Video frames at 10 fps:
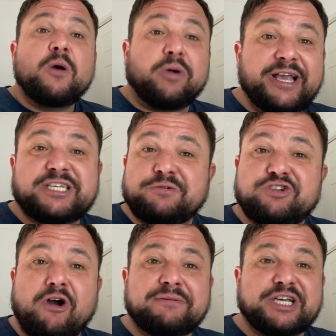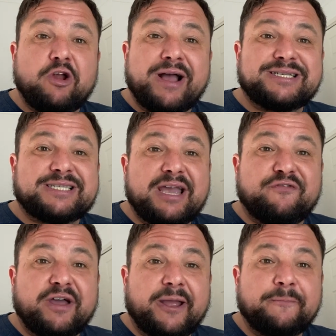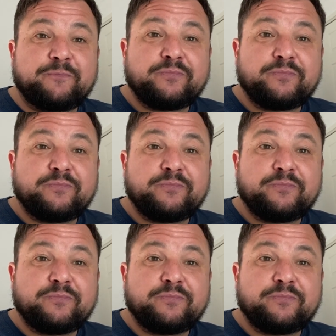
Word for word: Please subscribe to Lions TV.